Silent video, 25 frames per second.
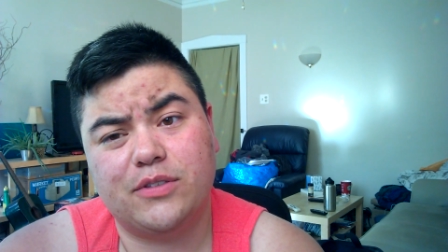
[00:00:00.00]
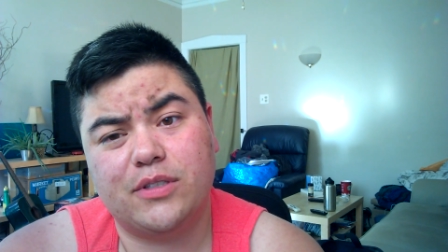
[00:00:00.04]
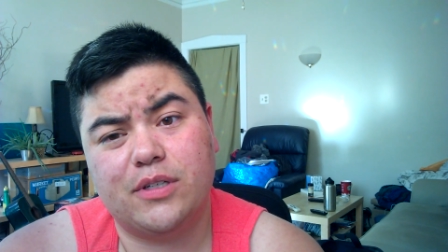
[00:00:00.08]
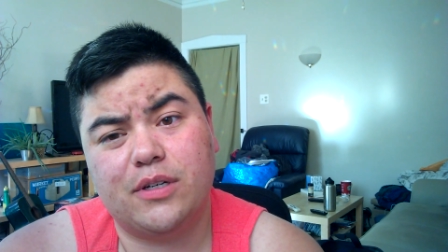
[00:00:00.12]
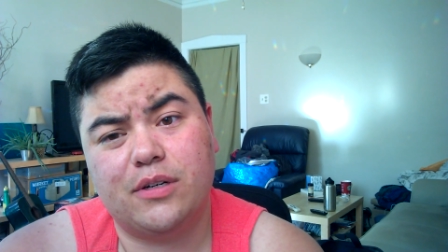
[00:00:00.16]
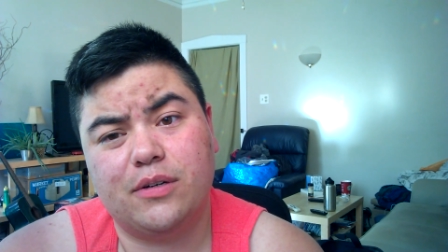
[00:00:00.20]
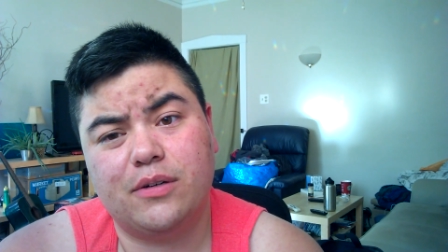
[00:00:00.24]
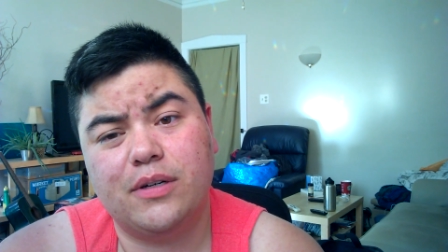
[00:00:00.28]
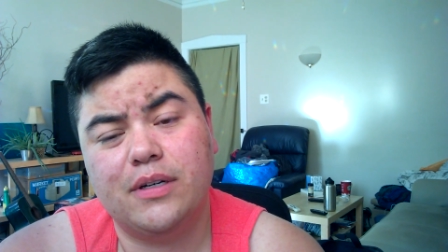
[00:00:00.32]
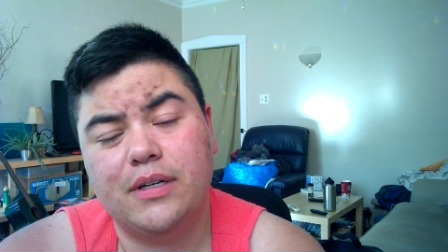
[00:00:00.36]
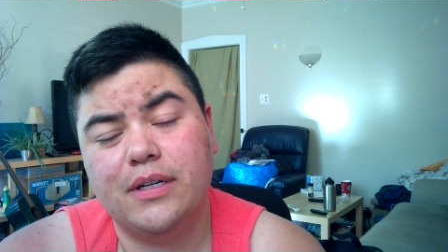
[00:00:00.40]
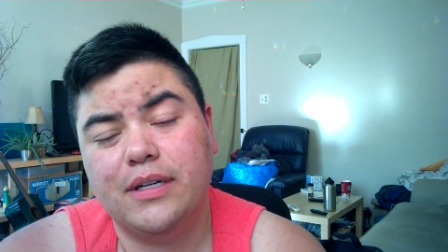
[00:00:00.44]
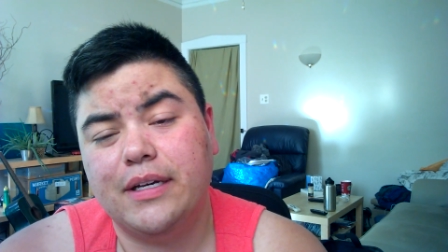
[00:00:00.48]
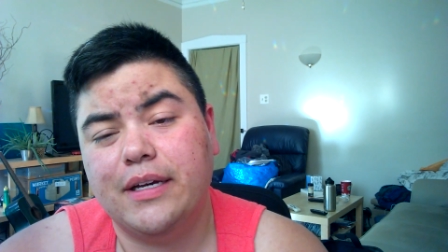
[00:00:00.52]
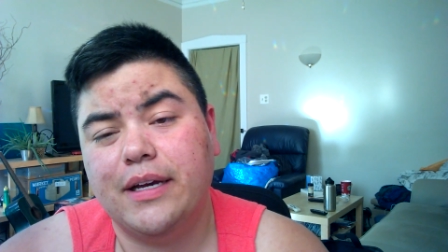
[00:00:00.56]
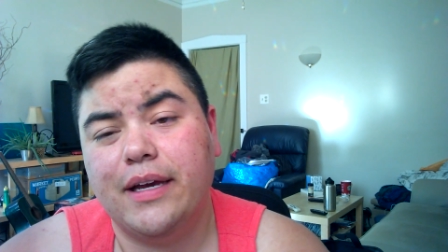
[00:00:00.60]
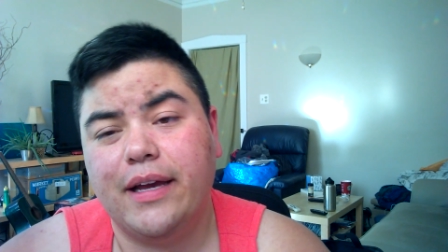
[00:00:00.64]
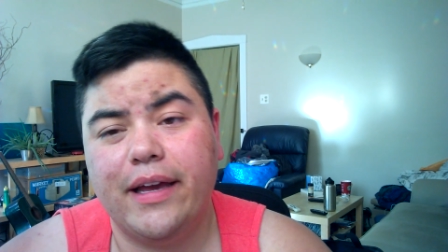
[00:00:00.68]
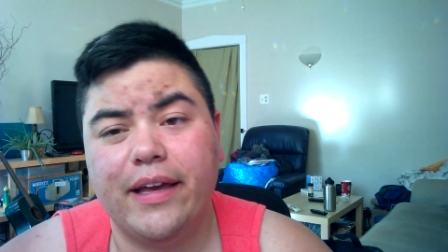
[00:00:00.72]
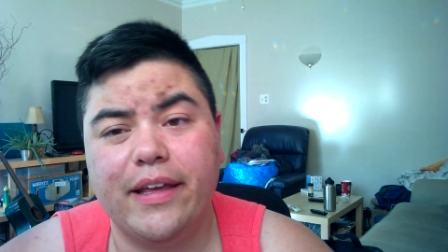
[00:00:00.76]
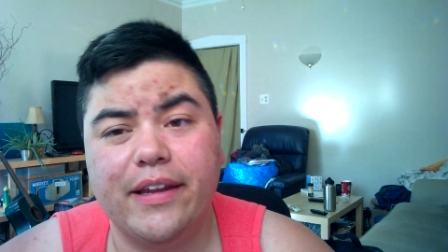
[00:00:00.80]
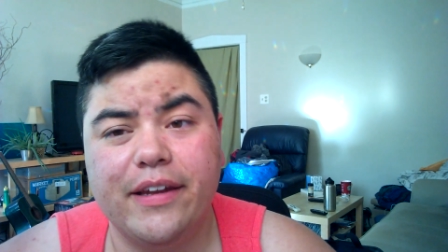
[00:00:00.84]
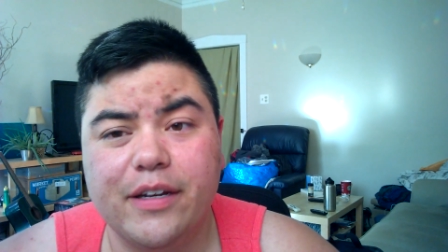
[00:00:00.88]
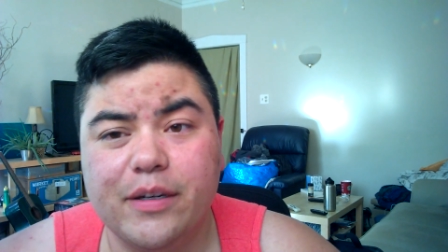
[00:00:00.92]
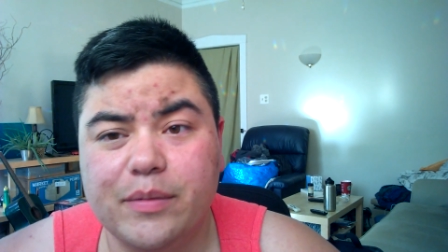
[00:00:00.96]
So
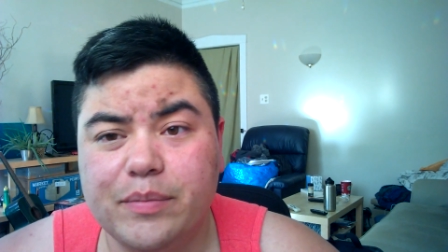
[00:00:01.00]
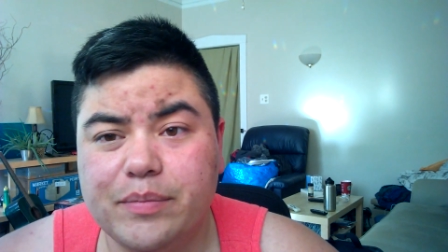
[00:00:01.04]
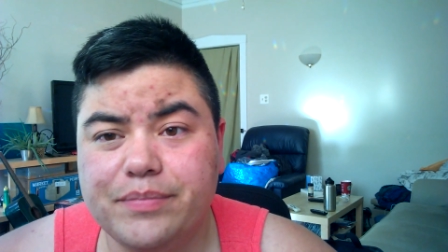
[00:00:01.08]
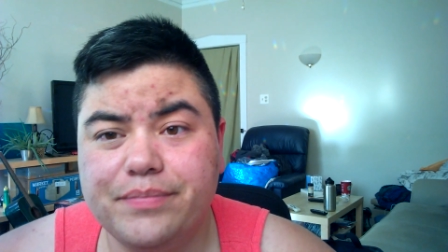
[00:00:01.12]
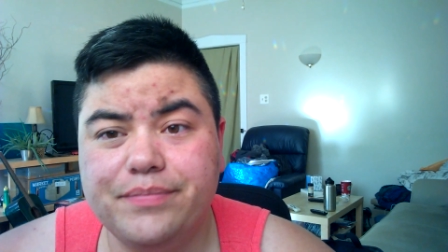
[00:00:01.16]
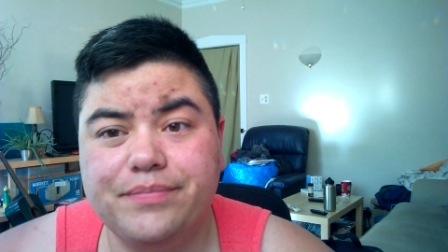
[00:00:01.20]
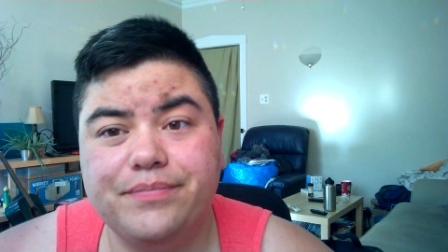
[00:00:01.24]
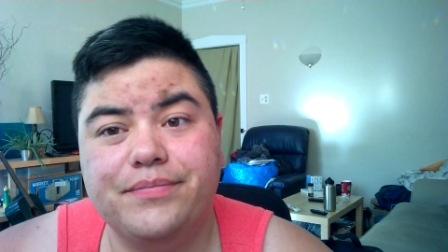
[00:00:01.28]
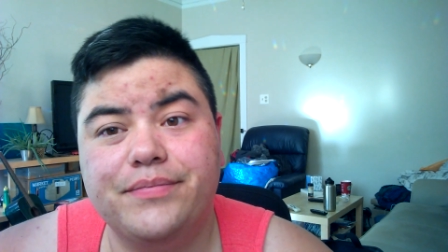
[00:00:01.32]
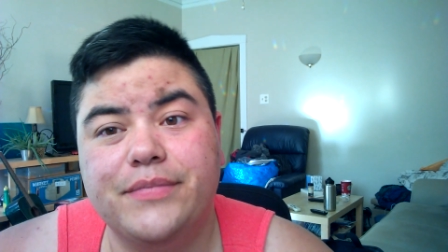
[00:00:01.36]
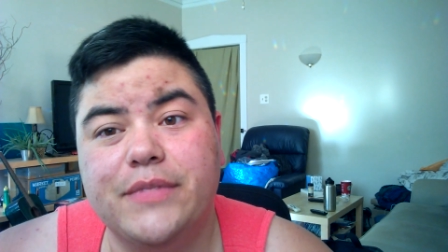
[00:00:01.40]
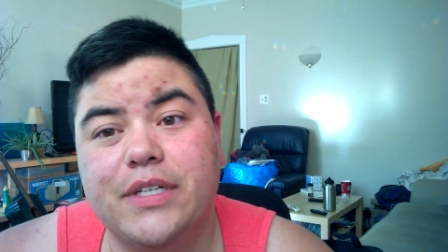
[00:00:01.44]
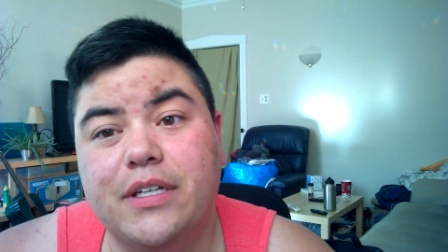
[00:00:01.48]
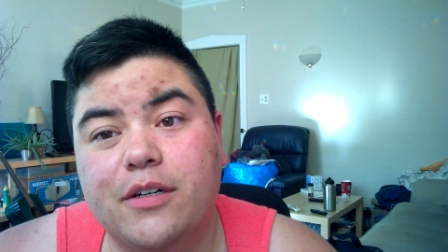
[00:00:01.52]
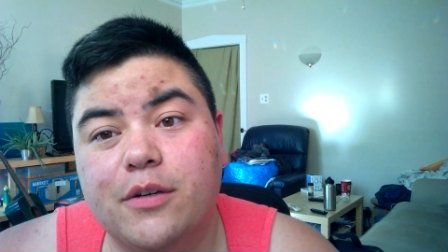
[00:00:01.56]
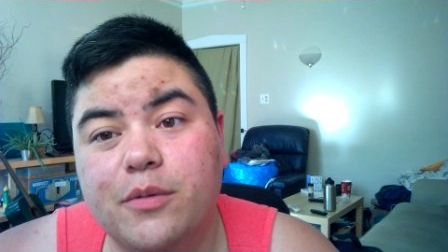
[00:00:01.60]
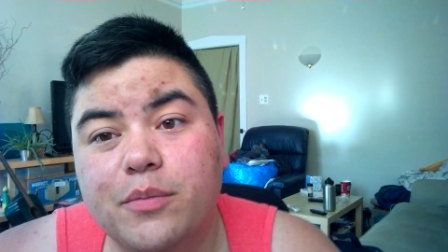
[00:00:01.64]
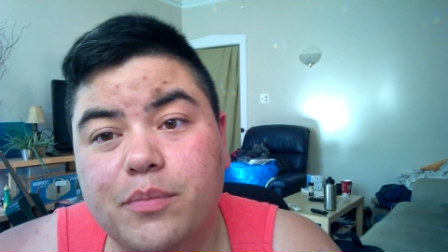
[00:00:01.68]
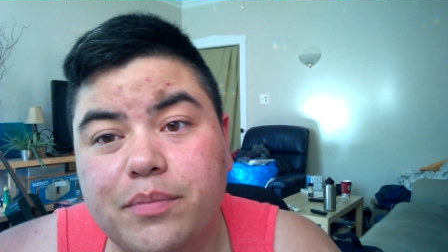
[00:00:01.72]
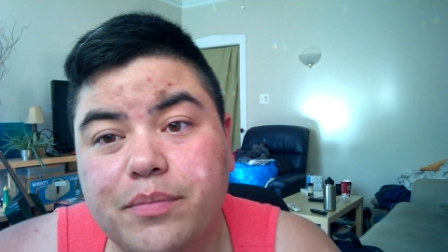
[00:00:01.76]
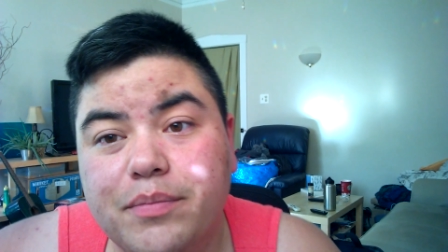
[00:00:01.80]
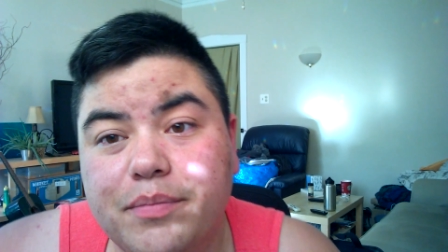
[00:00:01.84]
end up you know